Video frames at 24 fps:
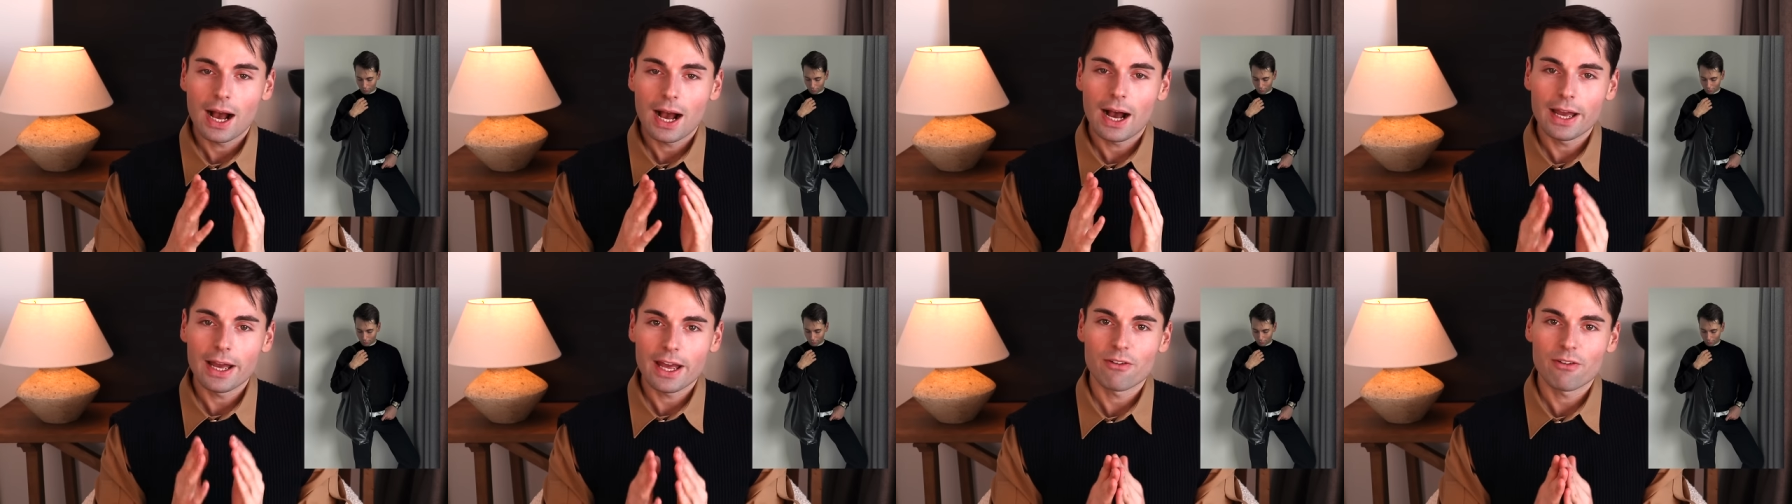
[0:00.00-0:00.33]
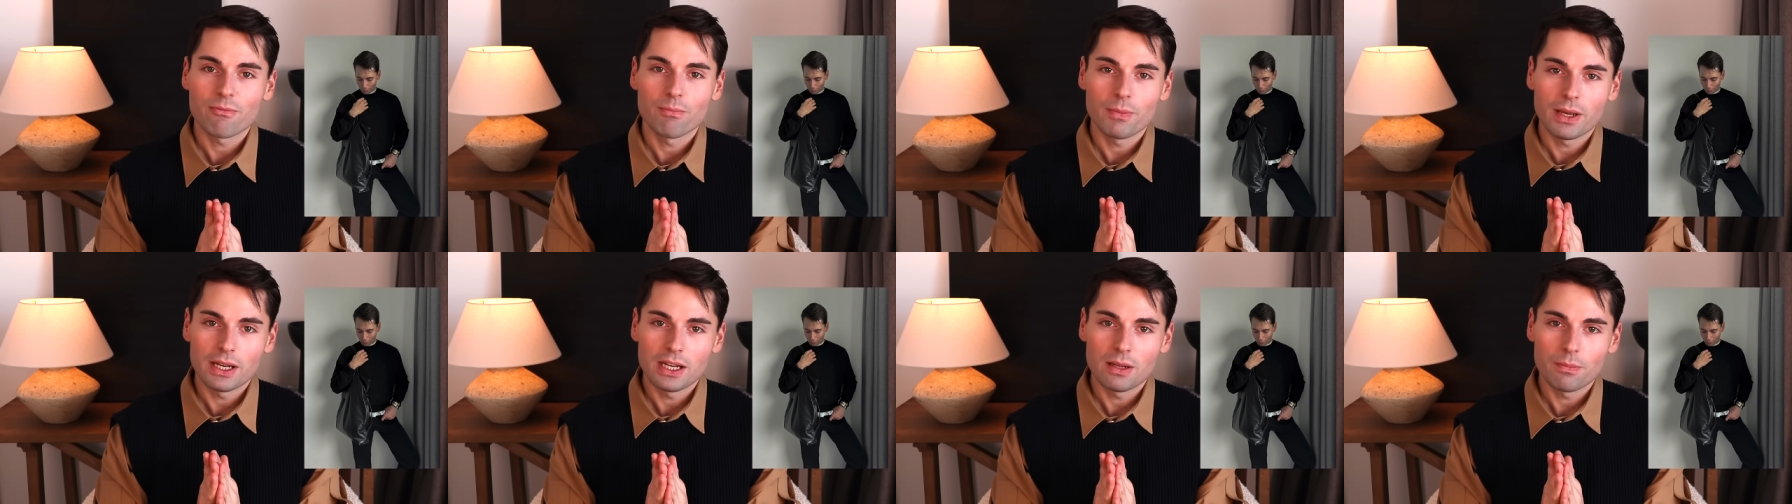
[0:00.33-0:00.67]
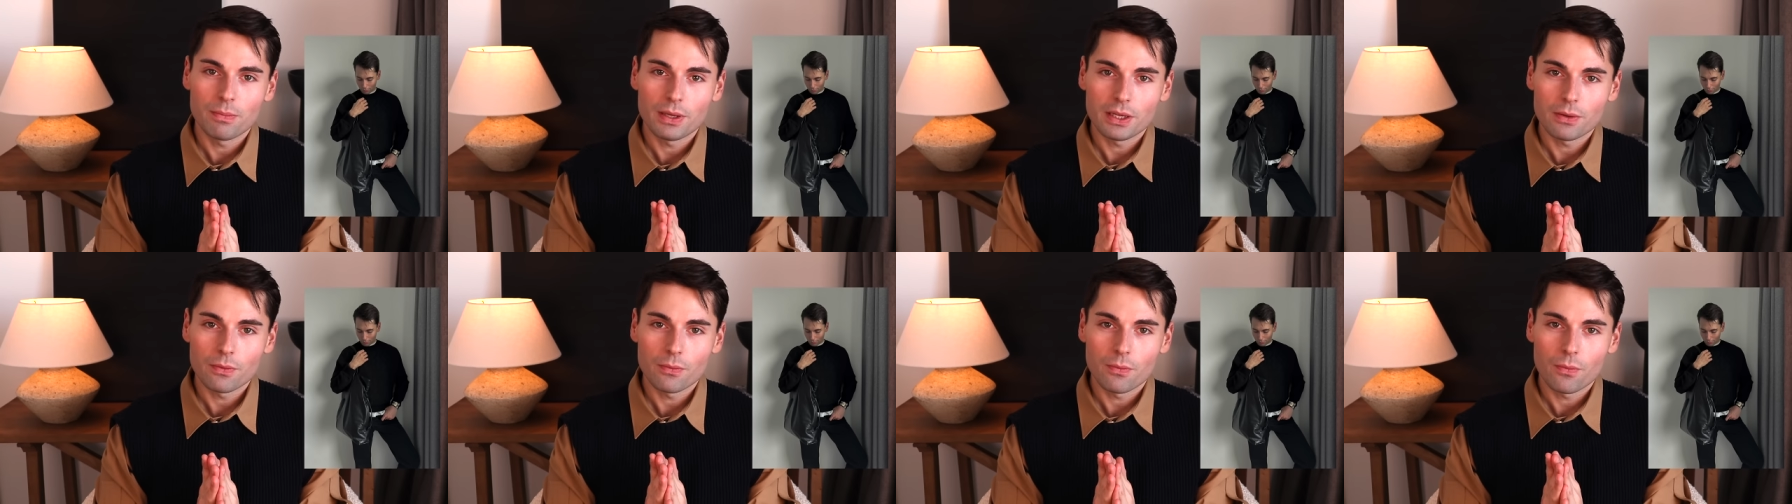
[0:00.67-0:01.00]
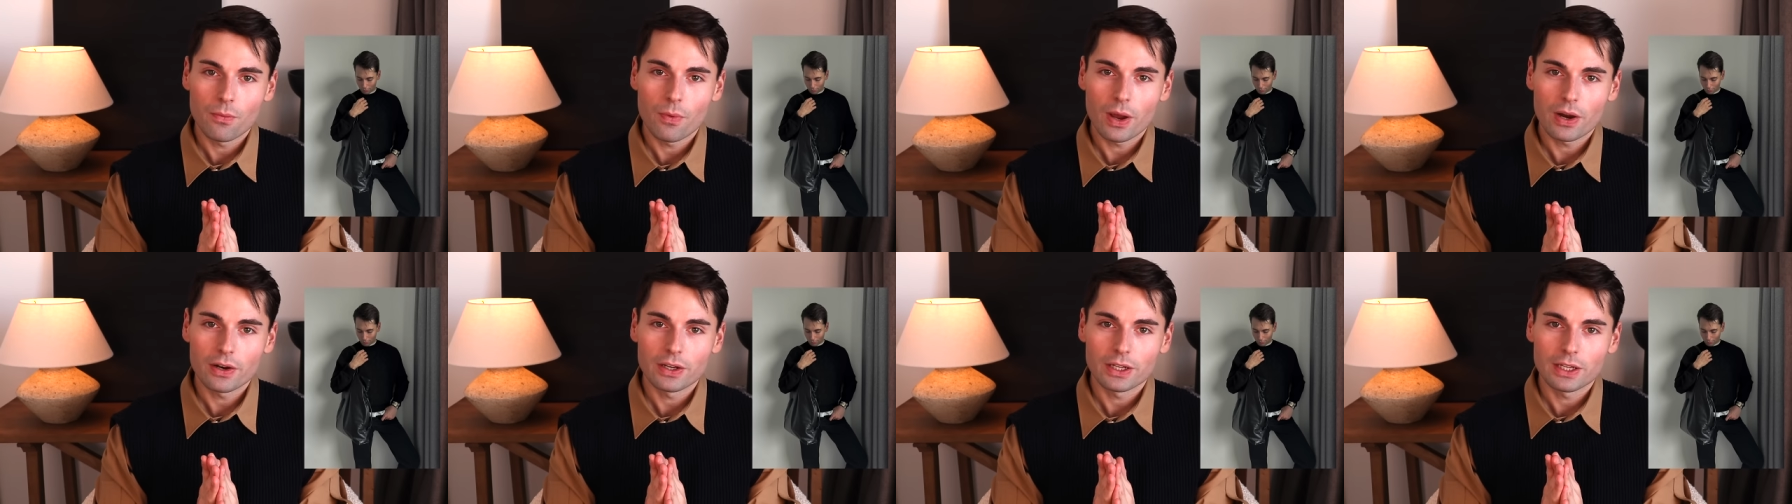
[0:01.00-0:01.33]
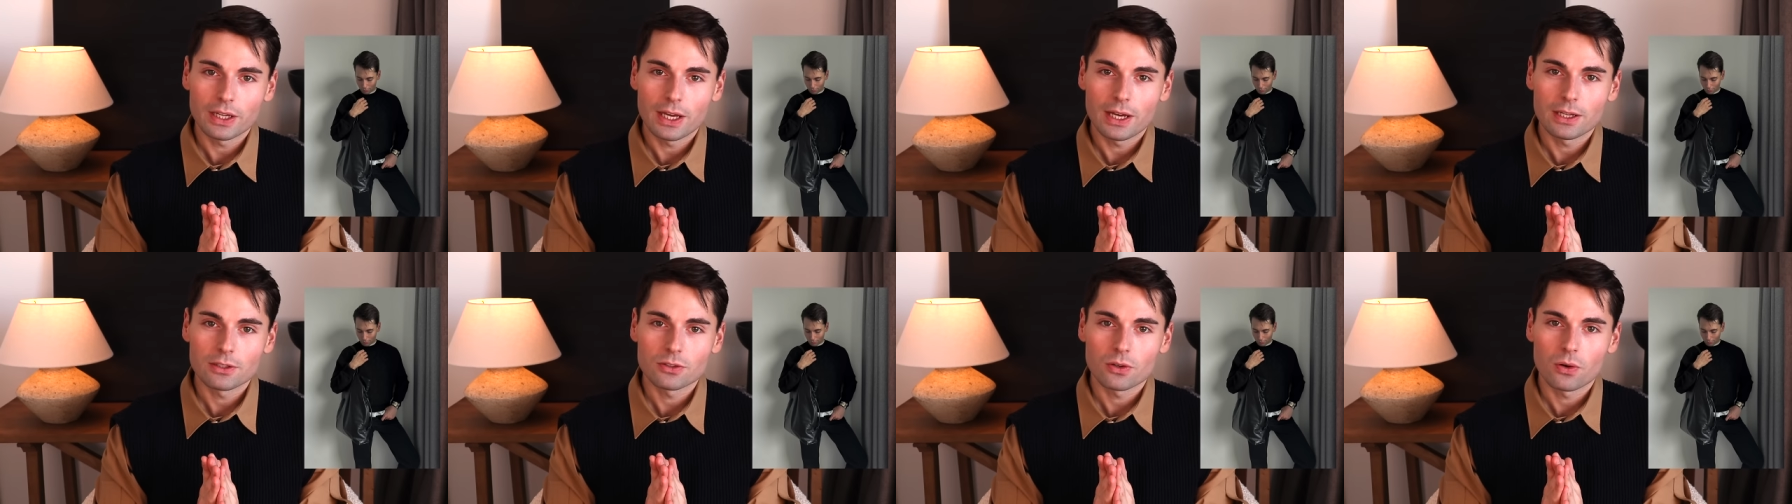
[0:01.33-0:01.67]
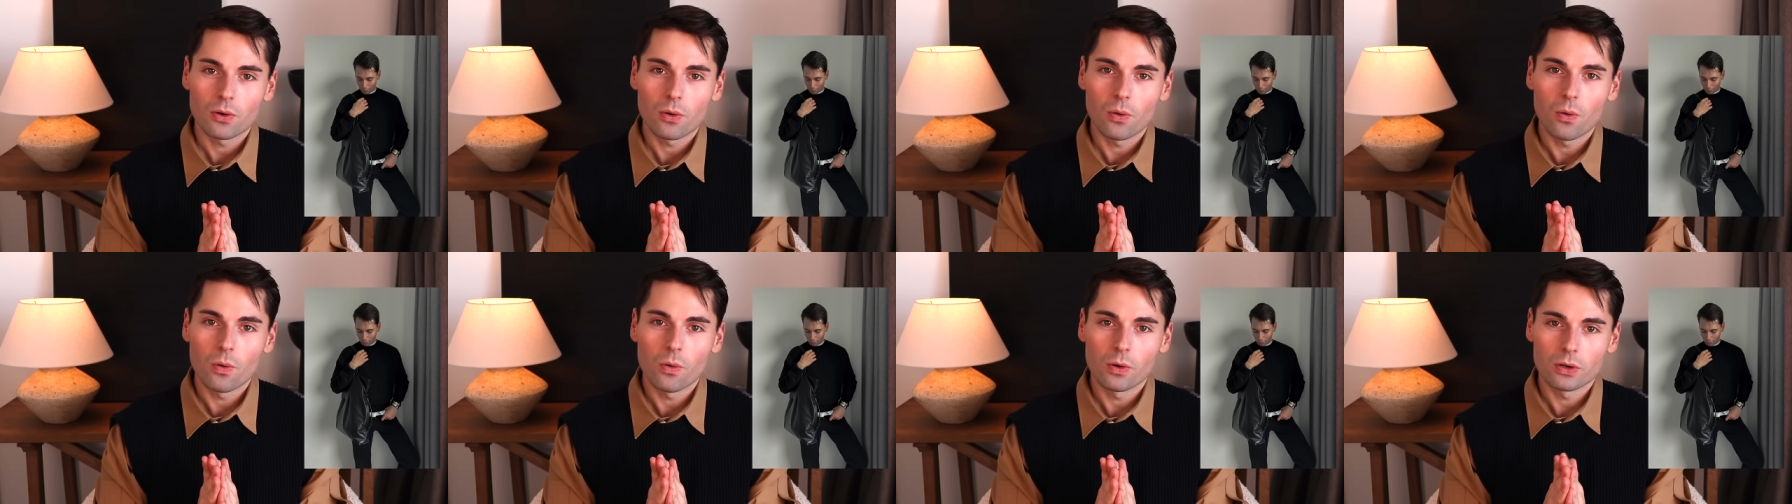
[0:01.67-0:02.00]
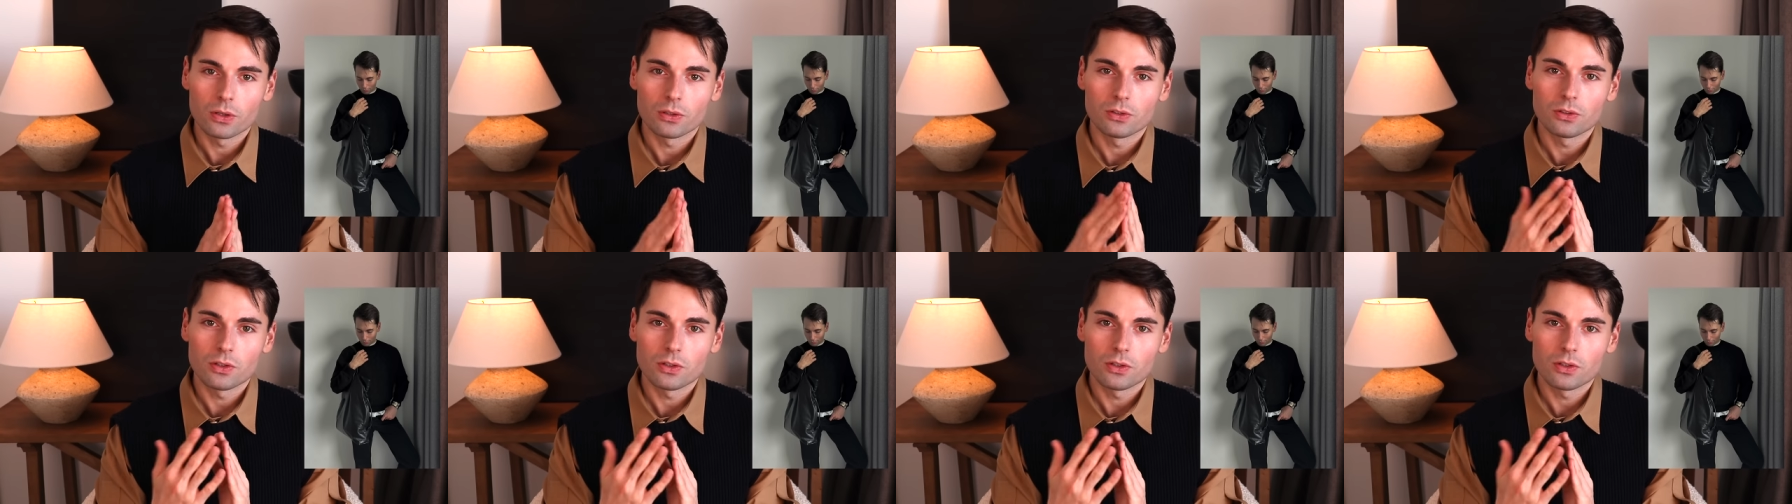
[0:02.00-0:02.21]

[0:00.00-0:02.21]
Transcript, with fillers: I have mainly been wearing it on